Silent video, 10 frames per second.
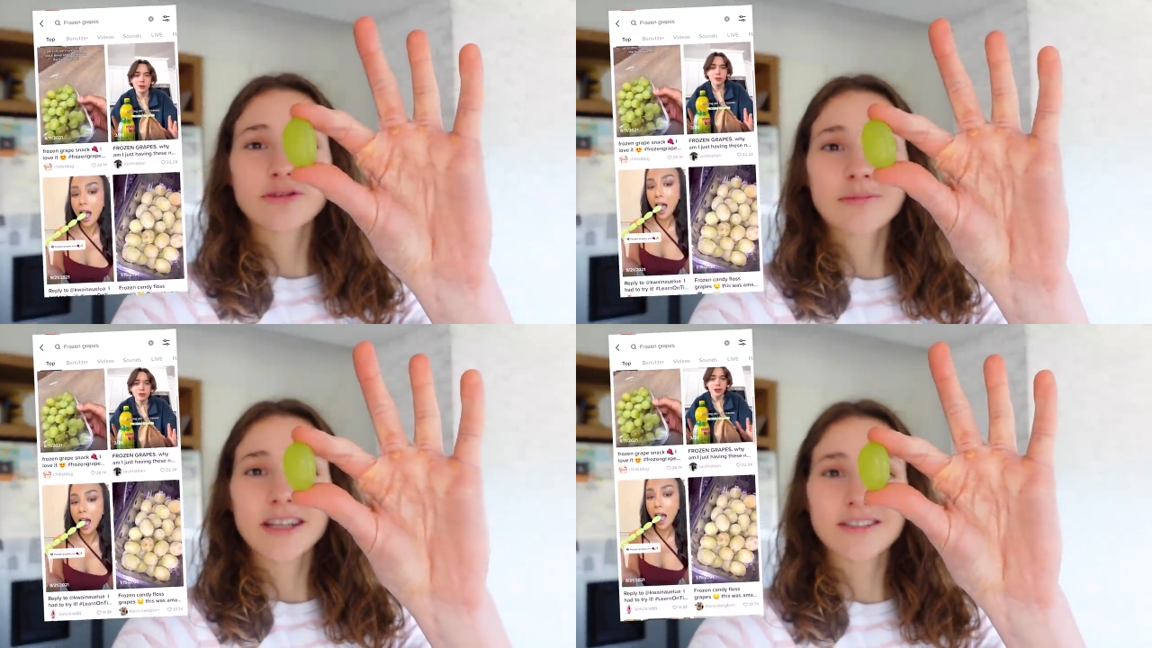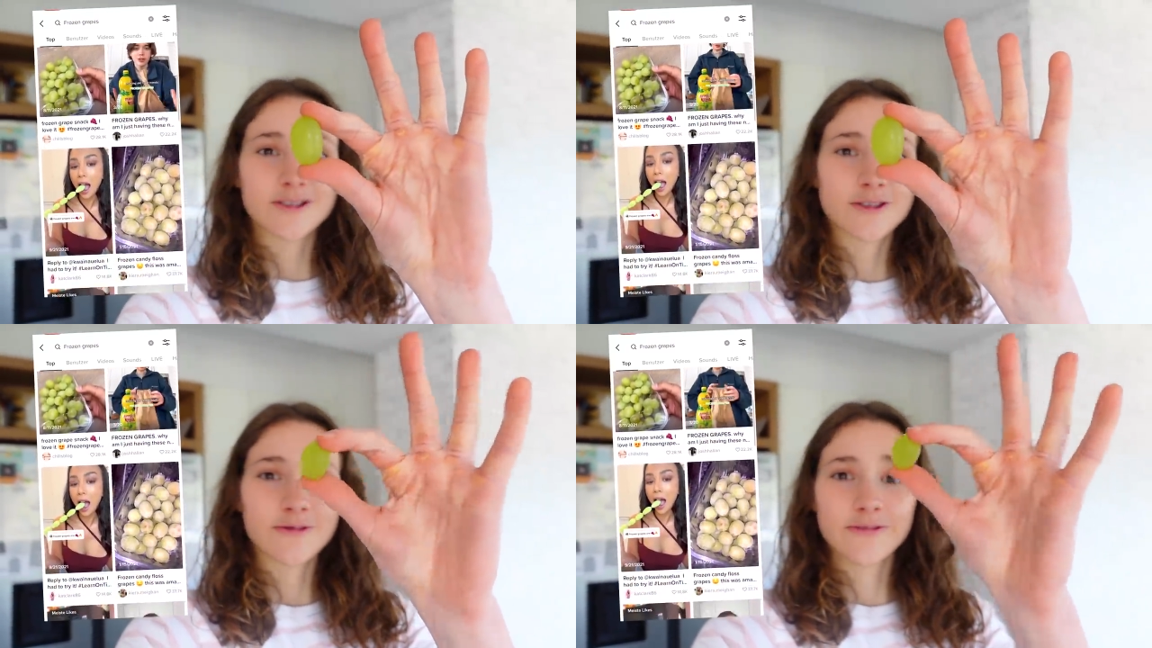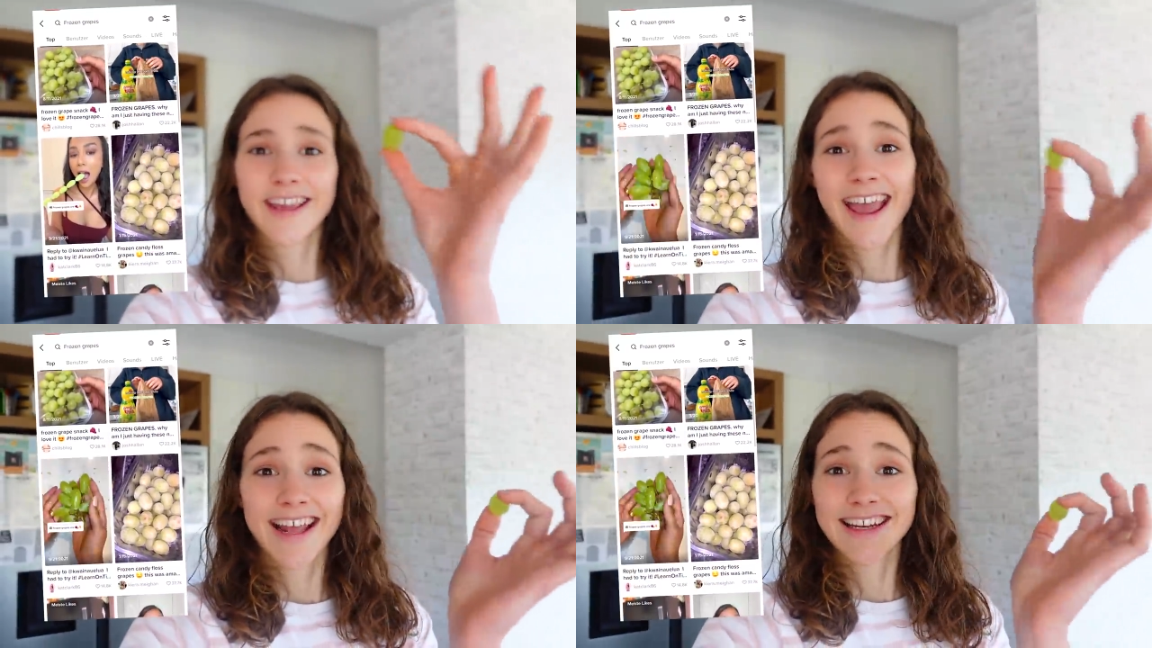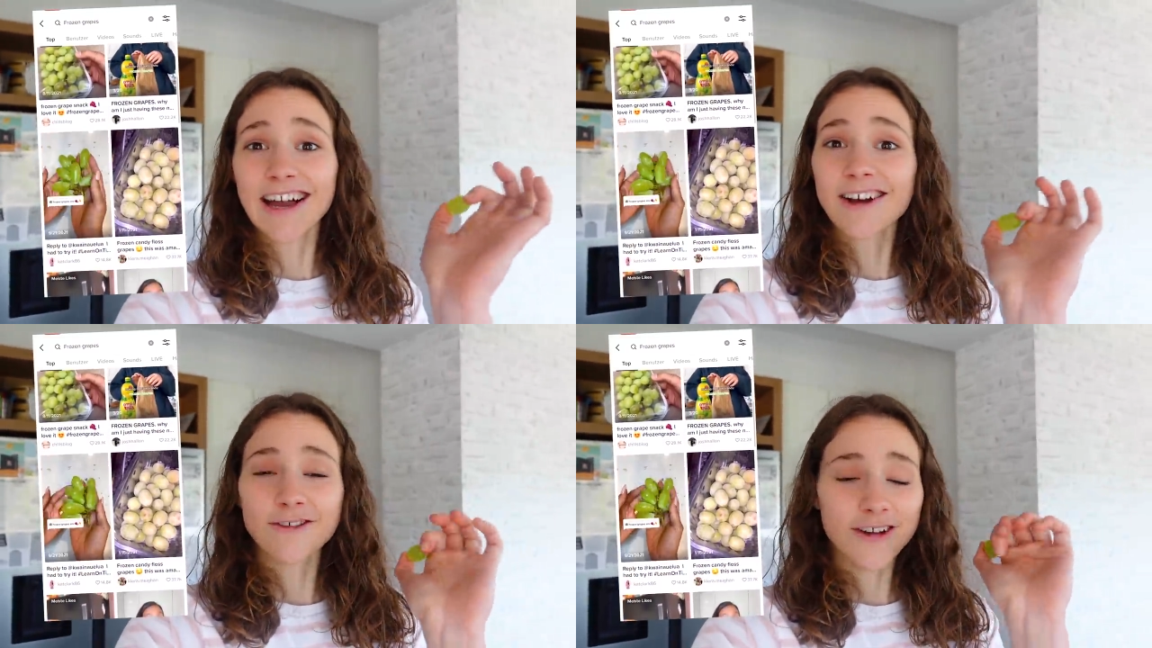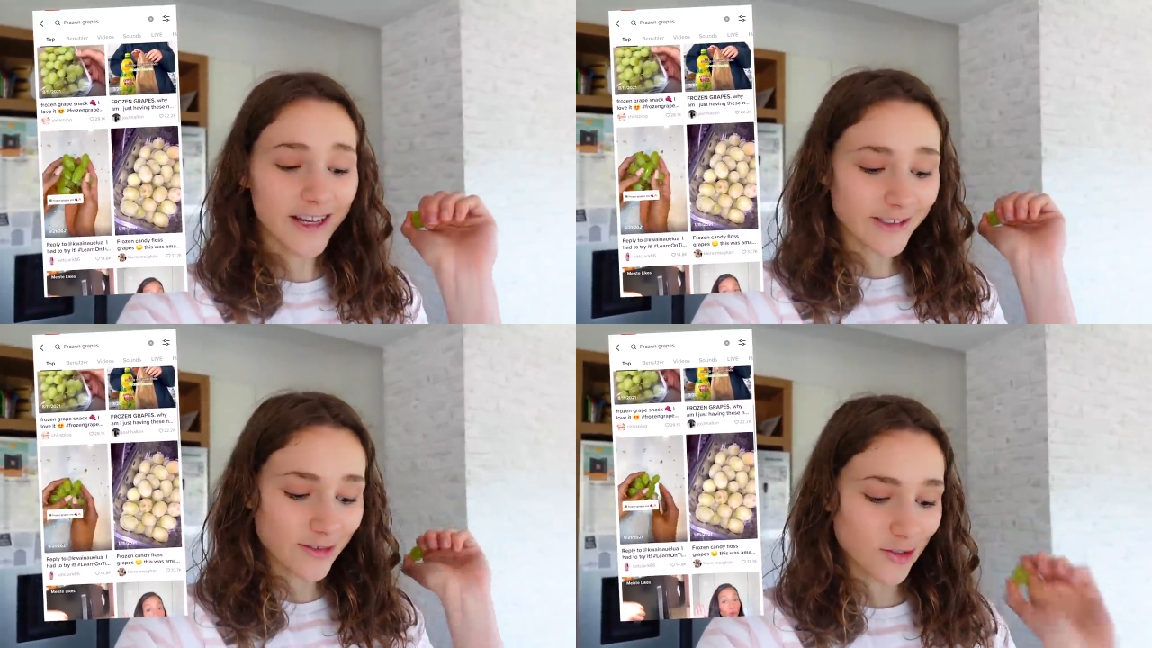to make sort of candy out of
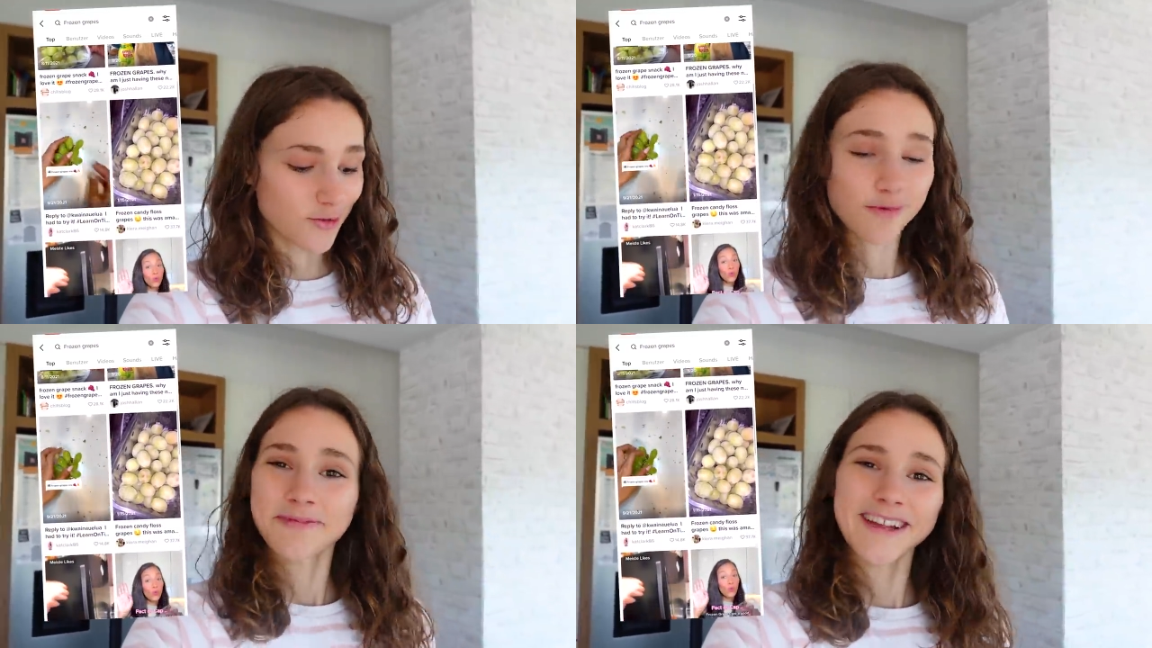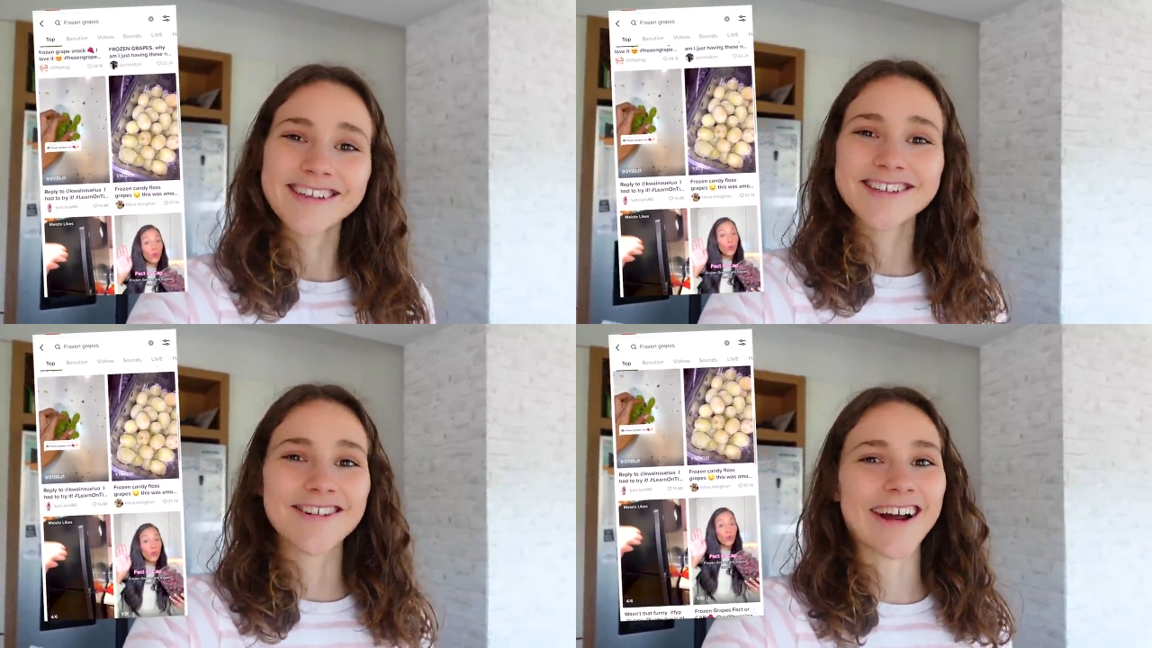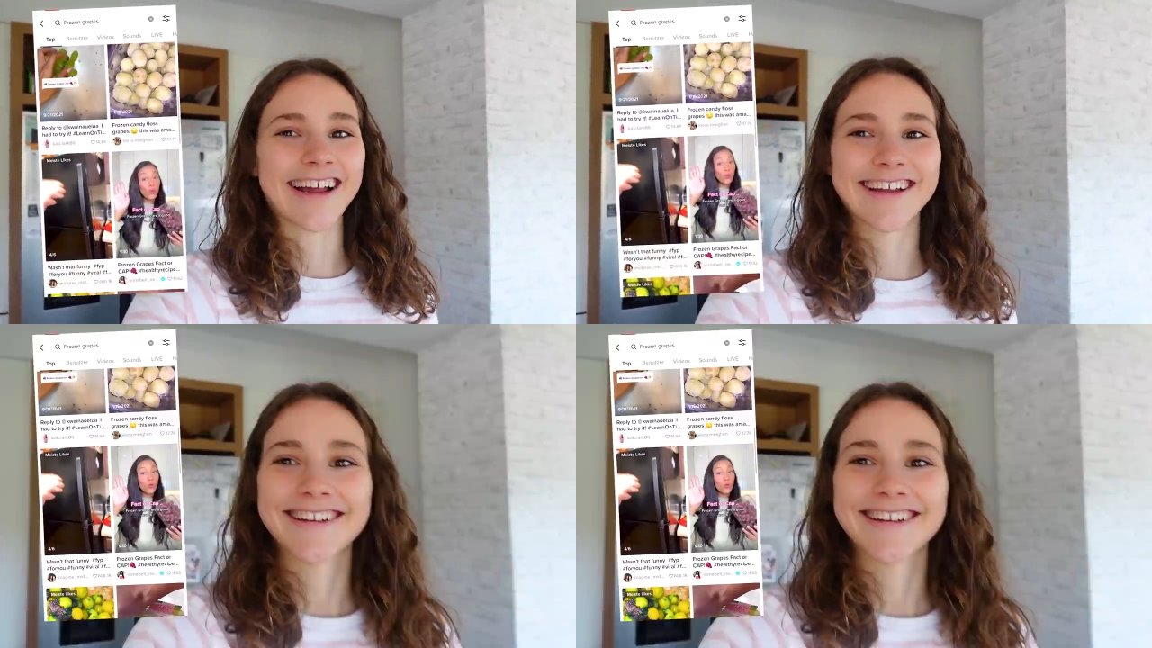it, so let's try.